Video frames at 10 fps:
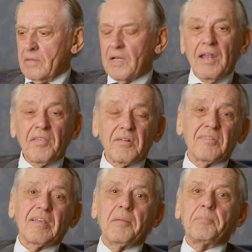Another
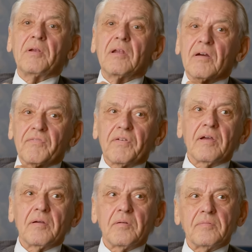example
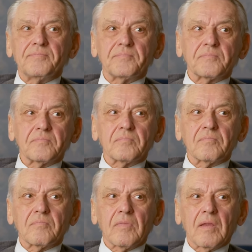of
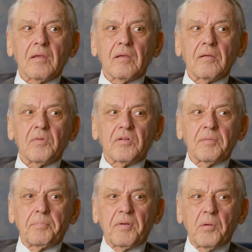what
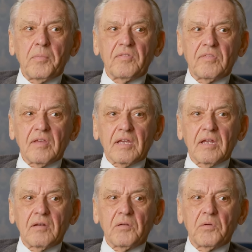diplomacy
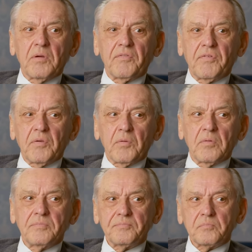can do if
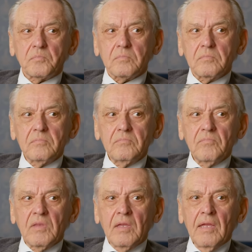you
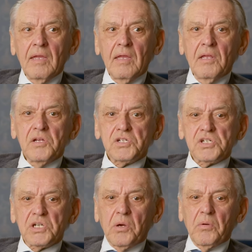
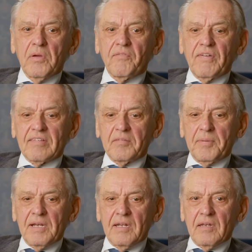show
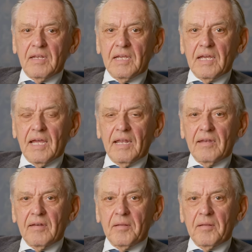flexibility and